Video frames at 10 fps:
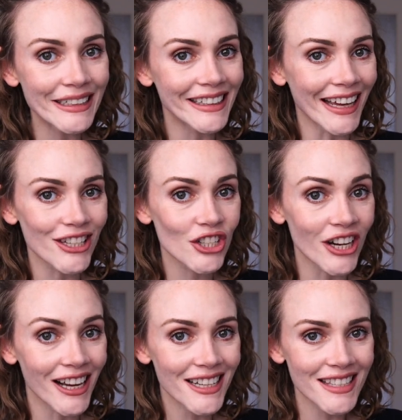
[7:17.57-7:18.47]
It like
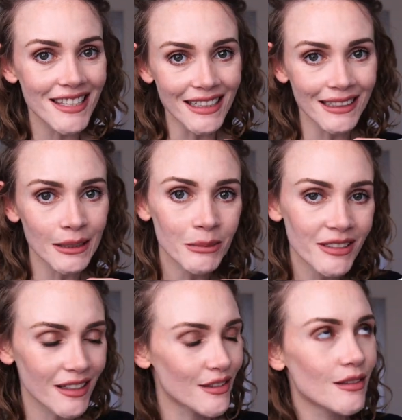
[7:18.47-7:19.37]
shines, it
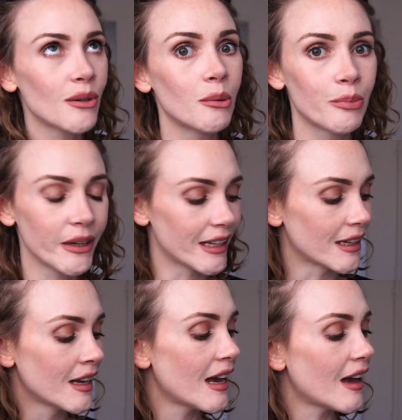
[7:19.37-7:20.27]
glimmers, it's so pretty.